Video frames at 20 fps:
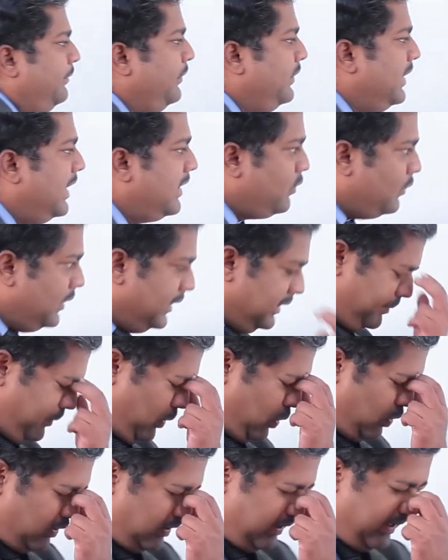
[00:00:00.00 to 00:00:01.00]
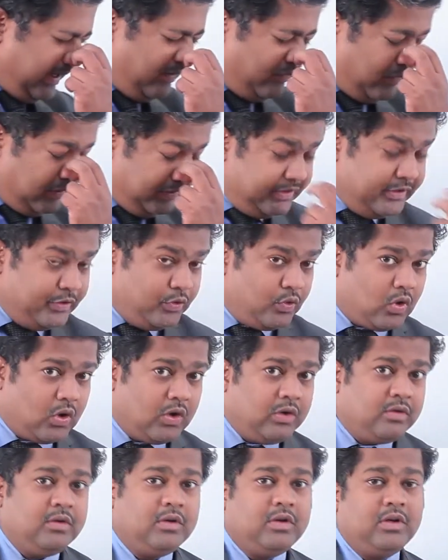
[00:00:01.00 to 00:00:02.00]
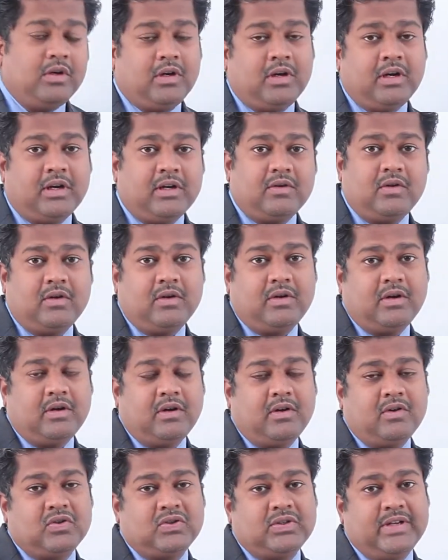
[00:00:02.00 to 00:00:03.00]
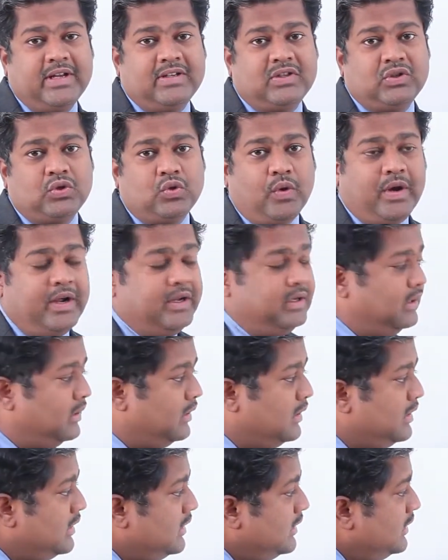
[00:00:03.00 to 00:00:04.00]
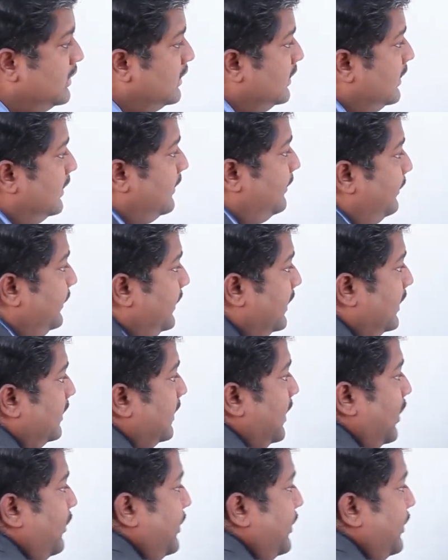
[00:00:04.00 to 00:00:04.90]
that one proton and one neutron stays together. Now